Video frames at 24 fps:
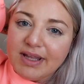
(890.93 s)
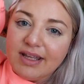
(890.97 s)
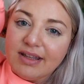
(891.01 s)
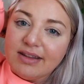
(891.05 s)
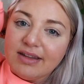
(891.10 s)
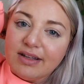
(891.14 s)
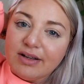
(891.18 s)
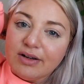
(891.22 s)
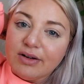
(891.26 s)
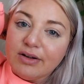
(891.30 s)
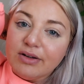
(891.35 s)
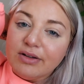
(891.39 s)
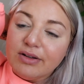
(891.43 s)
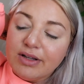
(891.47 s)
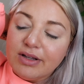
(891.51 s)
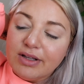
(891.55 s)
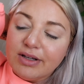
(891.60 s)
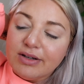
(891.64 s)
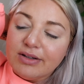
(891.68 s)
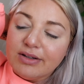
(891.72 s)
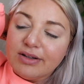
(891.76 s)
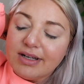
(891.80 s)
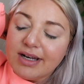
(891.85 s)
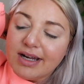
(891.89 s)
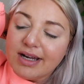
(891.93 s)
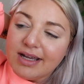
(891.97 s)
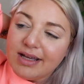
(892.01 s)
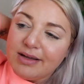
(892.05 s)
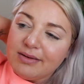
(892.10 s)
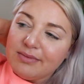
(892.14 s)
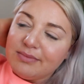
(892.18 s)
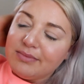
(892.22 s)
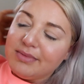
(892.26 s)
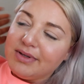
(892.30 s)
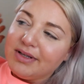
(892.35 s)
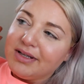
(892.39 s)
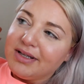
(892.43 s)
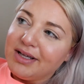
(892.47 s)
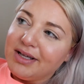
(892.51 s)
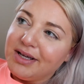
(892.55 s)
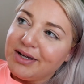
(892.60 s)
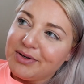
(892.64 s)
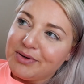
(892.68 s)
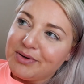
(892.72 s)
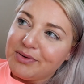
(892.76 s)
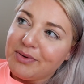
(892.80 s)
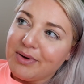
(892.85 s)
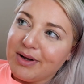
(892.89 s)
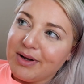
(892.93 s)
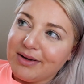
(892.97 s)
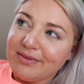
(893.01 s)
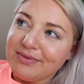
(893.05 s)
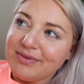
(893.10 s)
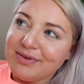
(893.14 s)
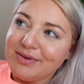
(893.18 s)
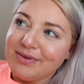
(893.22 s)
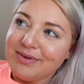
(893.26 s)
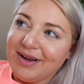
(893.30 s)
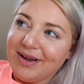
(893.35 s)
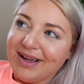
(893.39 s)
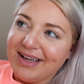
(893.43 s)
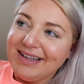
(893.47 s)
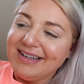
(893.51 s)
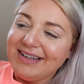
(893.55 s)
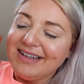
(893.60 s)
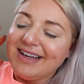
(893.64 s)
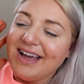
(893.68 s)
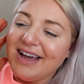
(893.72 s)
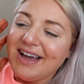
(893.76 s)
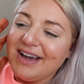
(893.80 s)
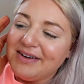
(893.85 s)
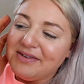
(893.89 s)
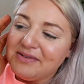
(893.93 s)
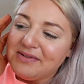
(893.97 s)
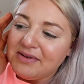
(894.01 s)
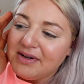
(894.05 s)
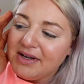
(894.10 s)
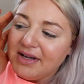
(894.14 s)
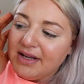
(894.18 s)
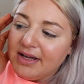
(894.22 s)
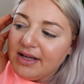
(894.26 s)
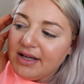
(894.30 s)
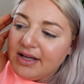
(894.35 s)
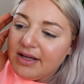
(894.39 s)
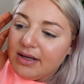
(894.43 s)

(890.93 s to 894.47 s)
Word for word: playing in there earlier that I am ignoring for right now.